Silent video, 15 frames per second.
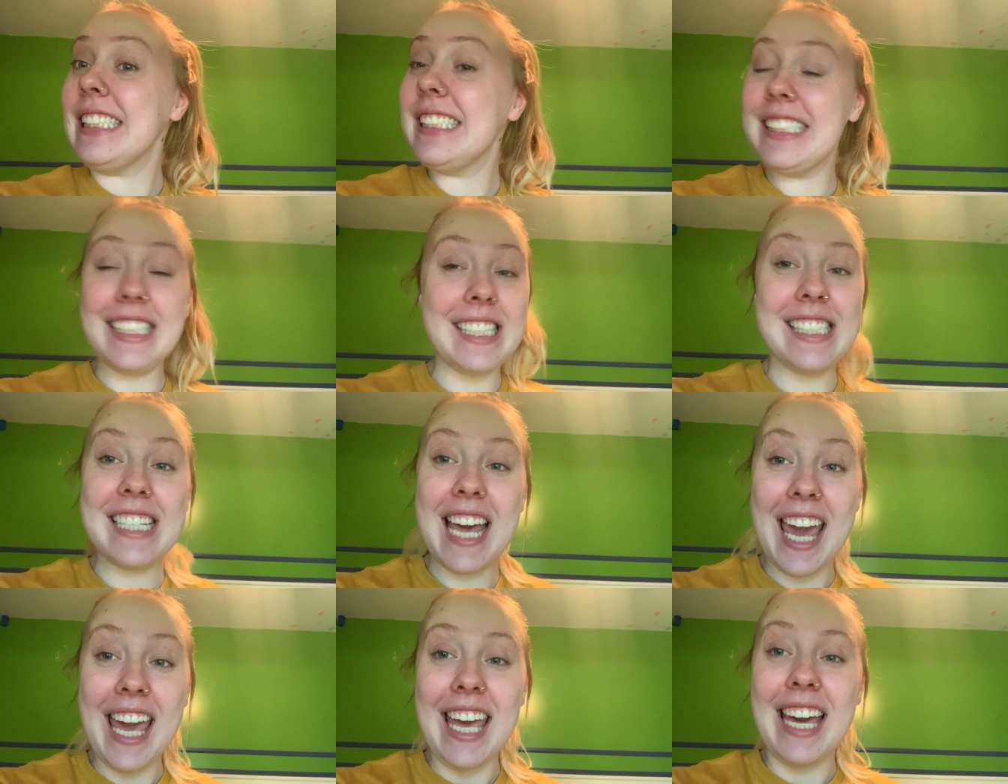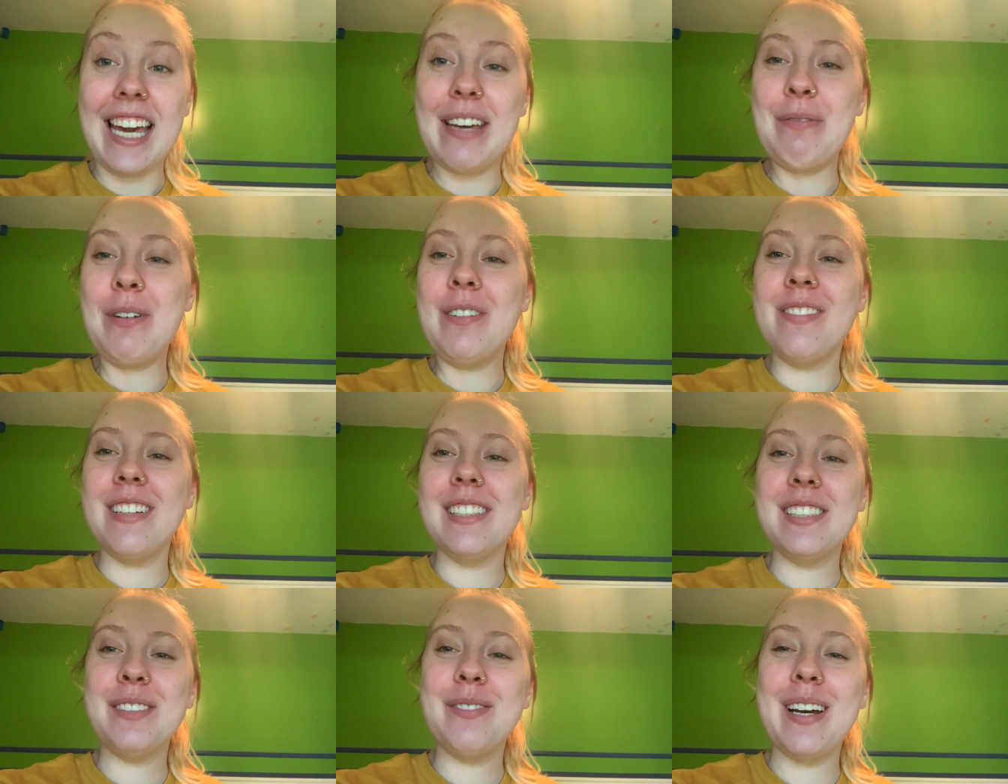today I move
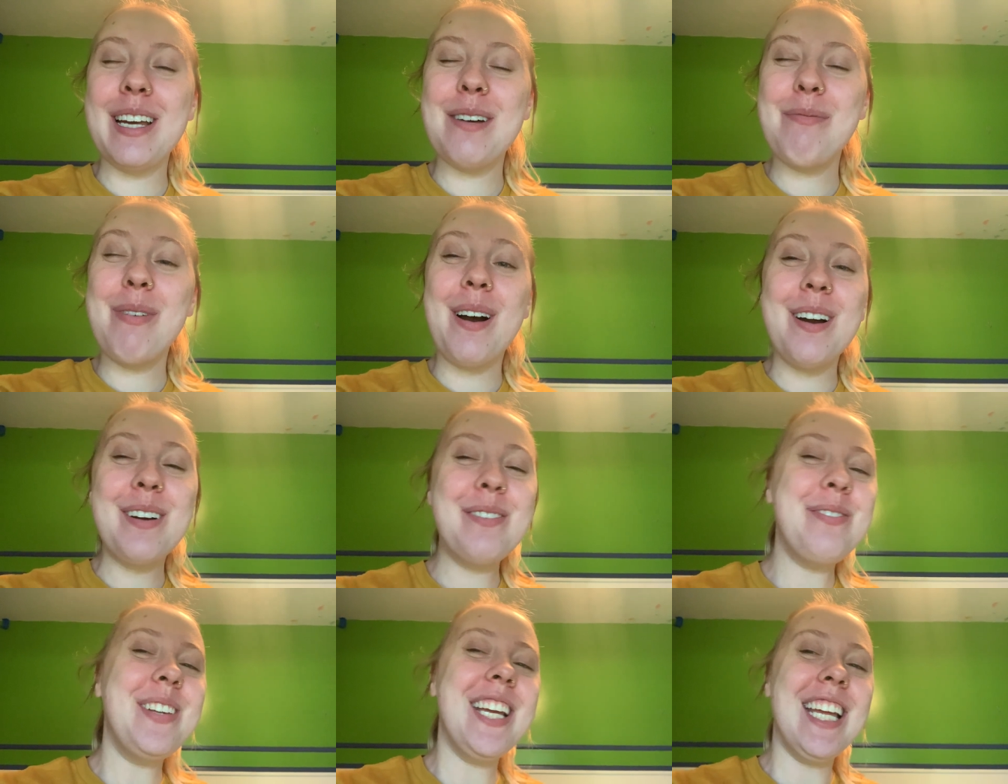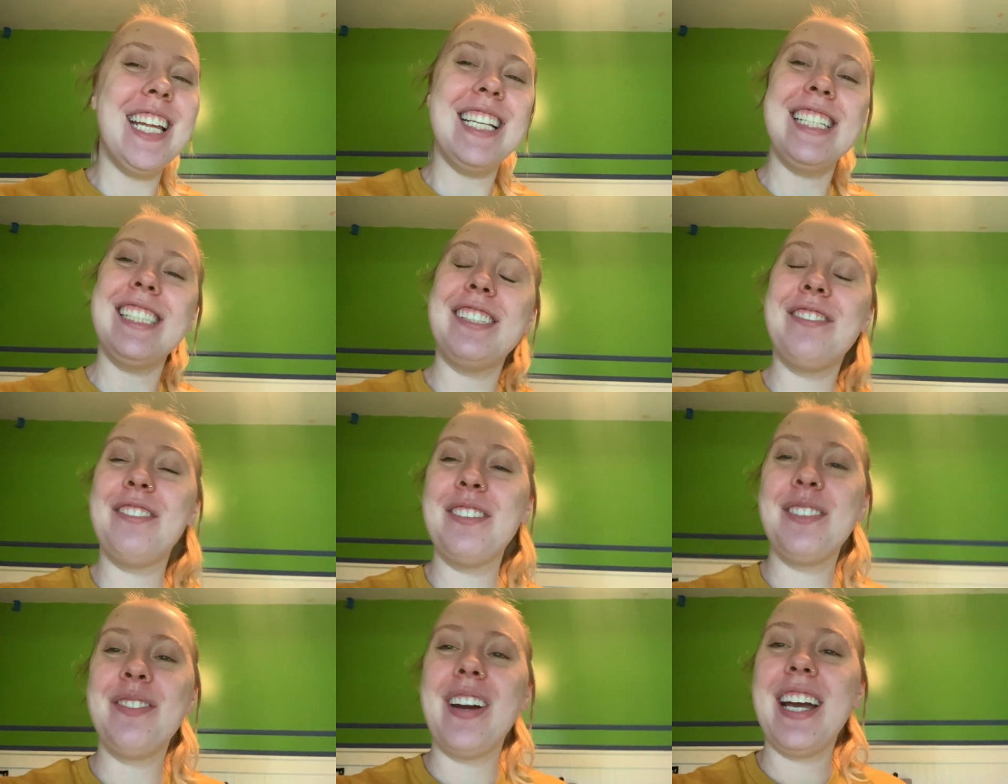into my apartment
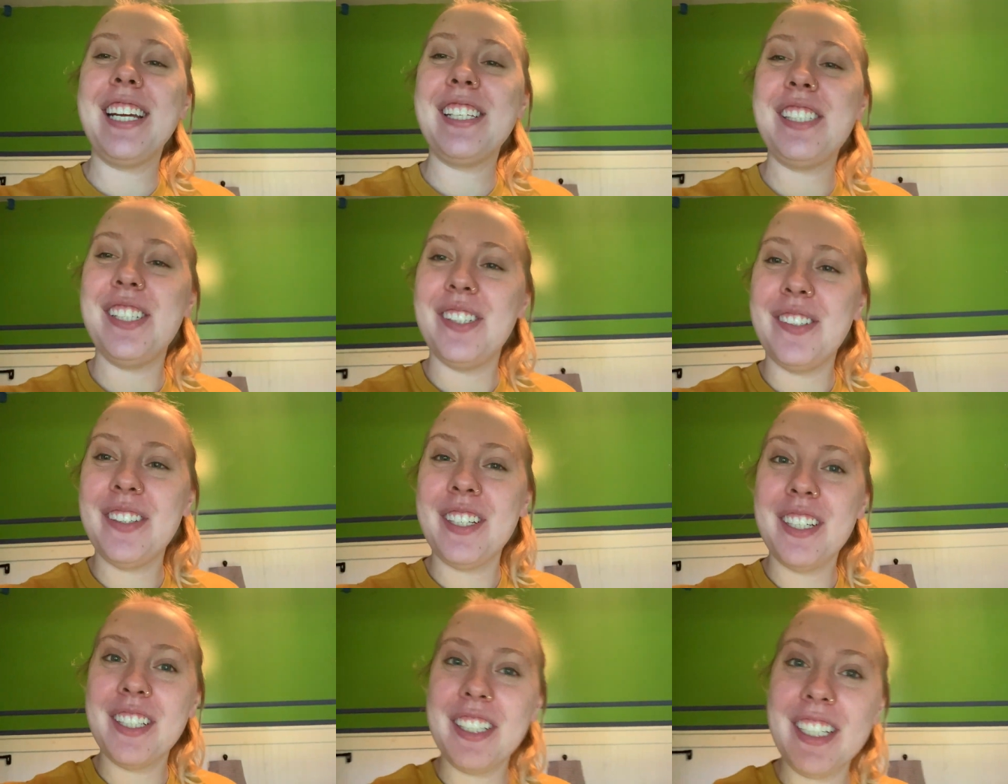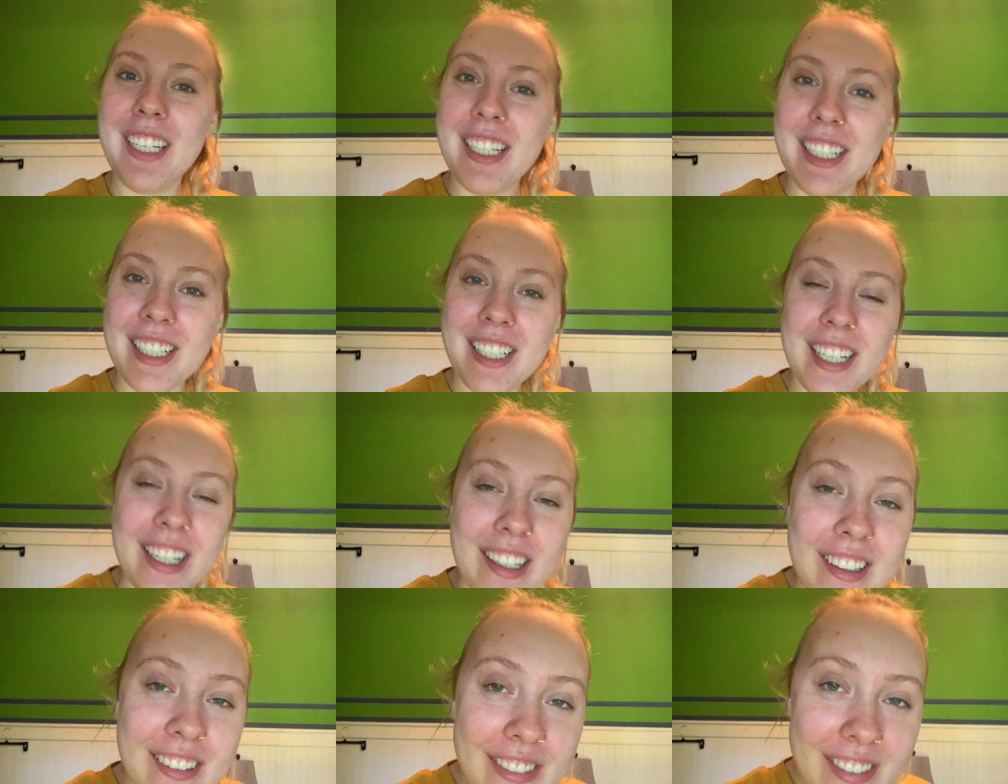for my junior year
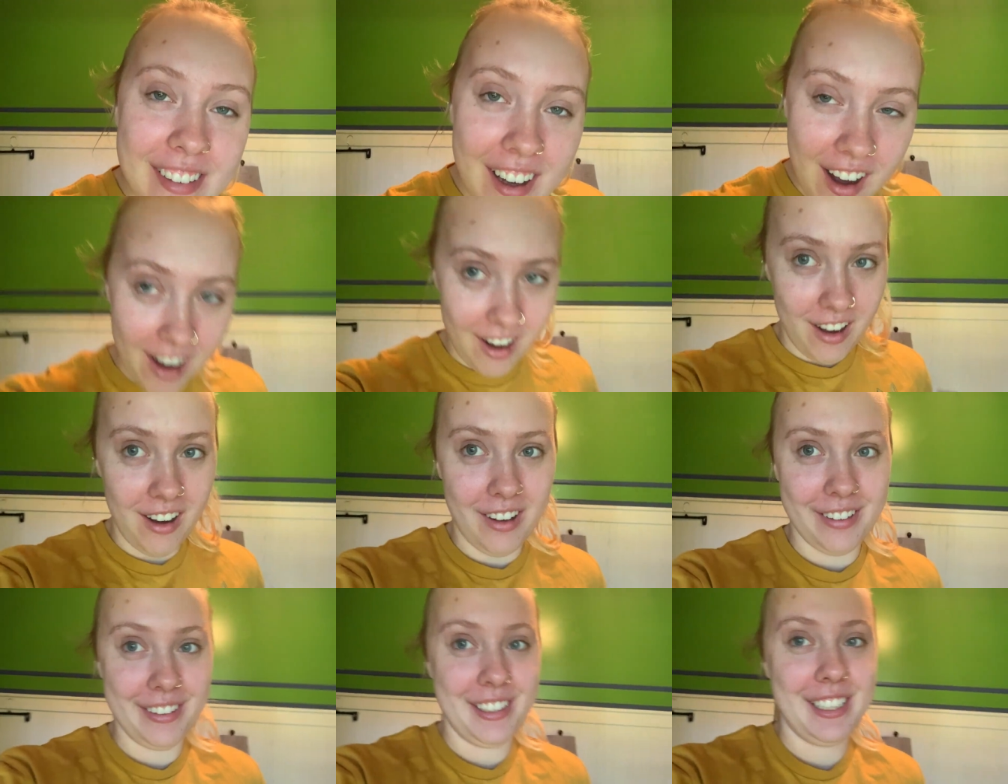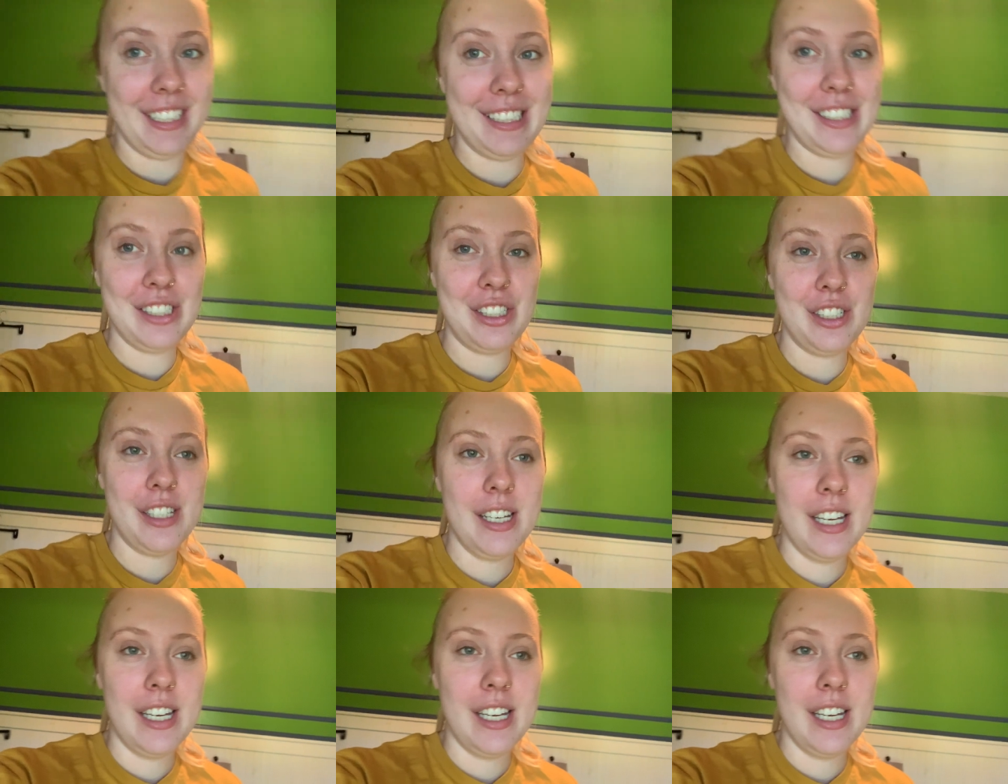of college.